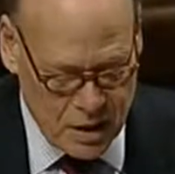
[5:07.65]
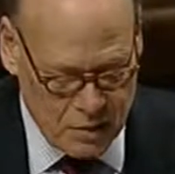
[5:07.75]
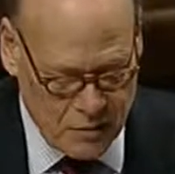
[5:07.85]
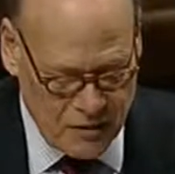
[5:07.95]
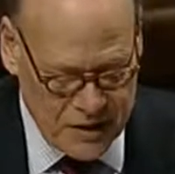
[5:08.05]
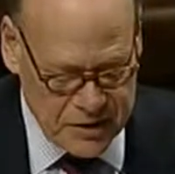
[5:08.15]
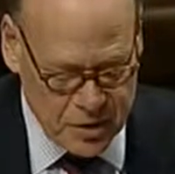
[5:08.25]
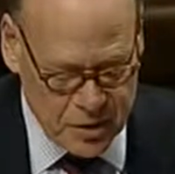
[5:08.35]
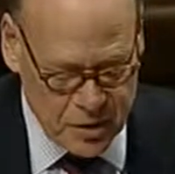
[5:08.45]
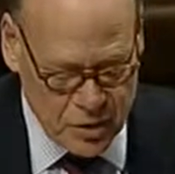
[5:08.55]
Professor
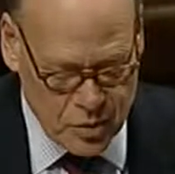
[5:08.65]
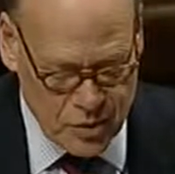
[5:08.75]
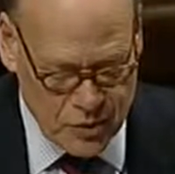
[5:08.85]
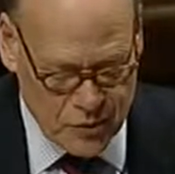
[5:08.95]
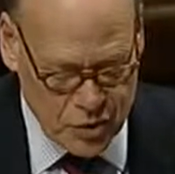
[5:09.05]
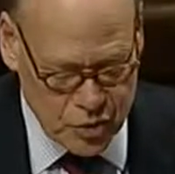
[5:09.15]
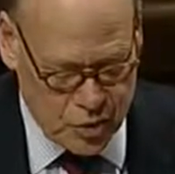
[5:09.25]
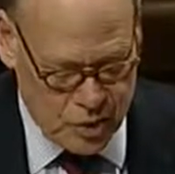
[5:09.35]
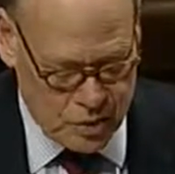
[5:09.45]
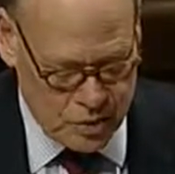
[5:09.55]
Christopher
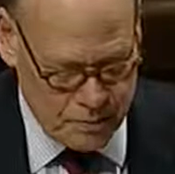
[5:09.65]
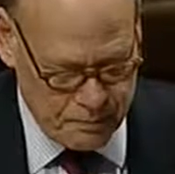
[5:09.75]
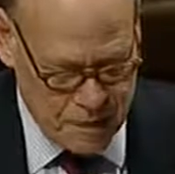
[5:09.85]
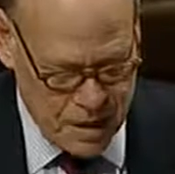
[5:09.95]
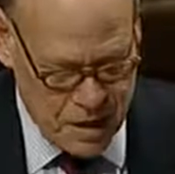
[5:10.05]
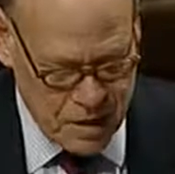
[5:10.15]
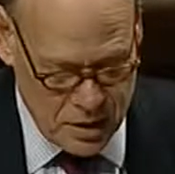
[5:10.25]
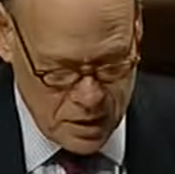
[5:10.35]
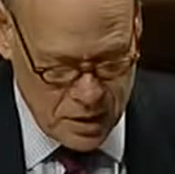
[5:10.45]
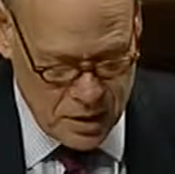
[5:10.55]
Schroeder,
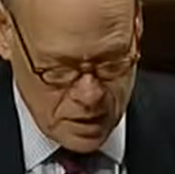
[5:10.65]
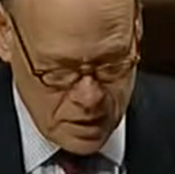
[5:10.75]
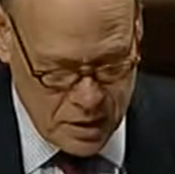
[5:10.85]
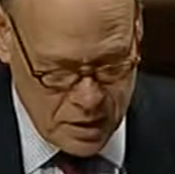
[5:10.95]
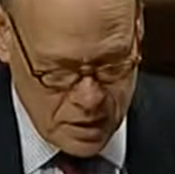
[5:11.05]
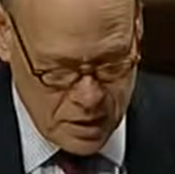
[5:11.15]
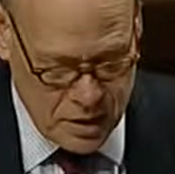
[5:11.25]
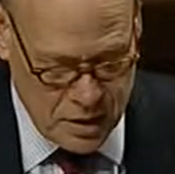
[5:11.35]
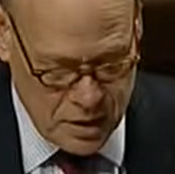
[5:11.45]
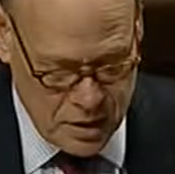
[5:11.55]
a minority
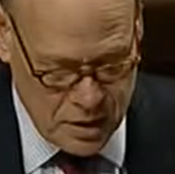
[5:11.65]
witness